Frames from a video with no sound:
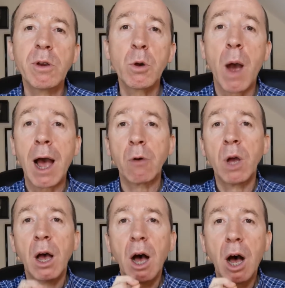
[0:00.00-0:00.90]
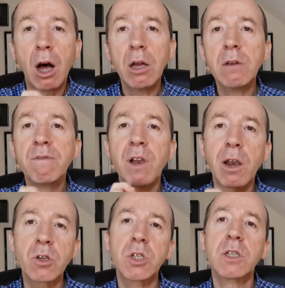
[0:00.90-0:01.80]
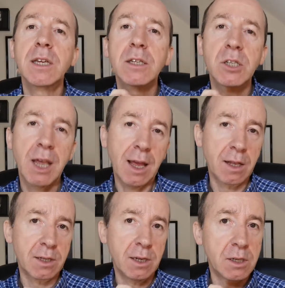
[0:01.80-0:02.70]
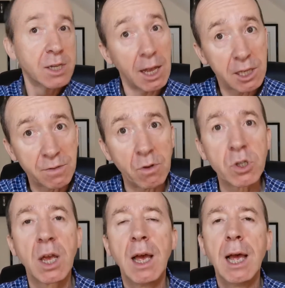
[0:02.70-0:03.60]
you how high-velocity sales in Salesforce